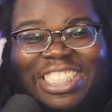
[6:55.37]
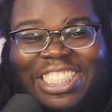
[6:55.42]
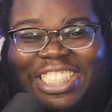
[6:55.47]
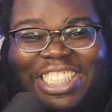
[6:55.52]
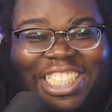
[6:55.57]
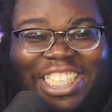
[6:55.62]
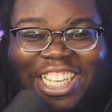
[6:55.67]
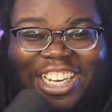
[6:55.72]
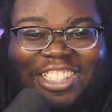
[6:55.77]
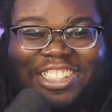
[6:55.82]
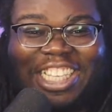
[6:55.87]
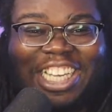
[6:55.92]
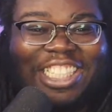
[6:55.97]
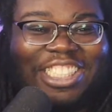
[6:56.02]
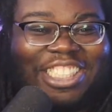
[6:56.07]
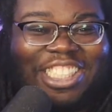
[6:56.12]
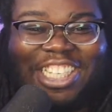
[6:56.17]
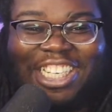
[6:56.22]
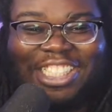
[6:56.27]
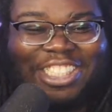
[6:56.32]
you know what I'm saying? She
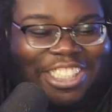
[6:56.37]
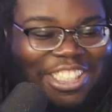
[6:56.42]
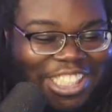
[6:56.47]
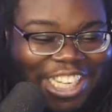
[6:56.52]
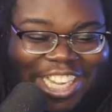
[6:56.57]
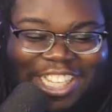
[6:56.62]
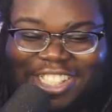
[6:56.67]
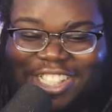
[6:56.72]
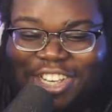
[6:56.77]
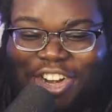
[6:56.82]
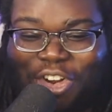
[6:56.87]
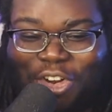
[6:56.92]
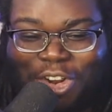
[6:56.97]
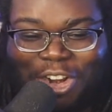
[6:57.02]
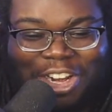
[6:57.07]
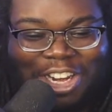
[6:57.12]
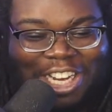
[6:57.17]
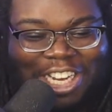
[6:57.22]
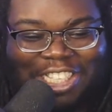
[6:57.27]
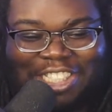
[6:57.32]
just cheesing her
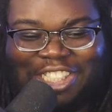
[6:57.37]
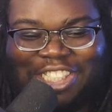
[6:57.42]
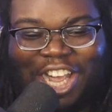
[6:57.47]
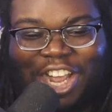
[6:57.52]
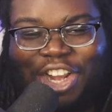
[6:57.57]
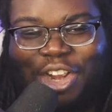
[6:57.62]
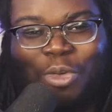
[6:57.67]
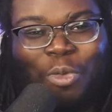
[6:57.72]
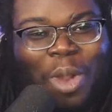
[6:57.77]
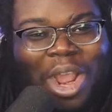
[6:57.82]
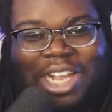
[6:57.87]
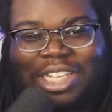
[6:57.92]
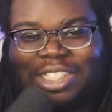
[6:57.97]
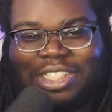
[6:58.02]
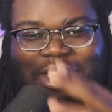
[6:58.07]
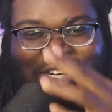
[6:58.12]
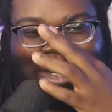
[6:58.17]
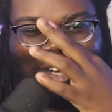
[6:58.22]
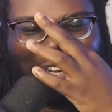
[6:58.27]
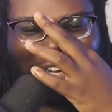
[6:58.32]
entire way to
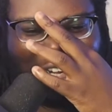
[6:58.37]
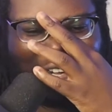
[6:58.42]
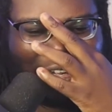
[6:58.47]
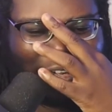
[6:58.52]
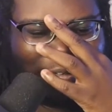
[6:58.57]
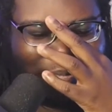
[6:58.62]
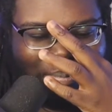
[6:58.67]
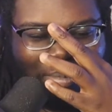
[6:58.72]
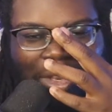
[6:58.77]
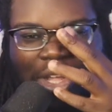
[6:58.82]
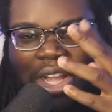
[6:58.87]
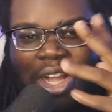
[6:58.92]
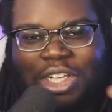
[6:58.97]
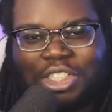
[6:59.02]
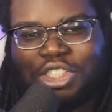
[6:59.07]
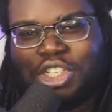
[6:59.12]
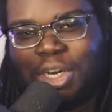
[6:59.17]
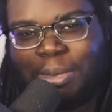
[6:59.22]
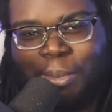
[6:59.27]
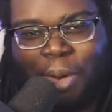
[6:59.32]

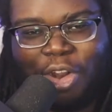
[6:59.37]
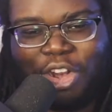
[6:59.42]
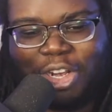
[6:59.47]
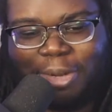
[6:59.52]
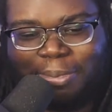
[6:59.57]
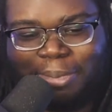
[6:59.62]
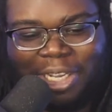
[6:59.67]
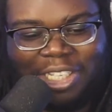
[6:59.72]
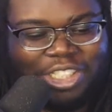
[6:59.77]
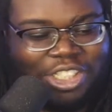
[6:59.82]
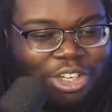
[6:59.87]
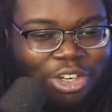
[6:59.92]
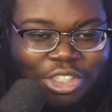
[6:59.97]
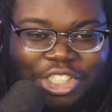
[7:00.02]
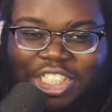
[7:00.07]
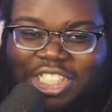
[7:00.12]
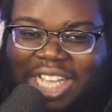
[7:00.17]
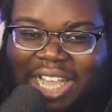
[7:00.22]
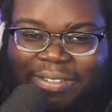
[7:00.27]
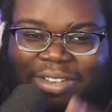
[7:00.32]
the marketplace. You know, she's having a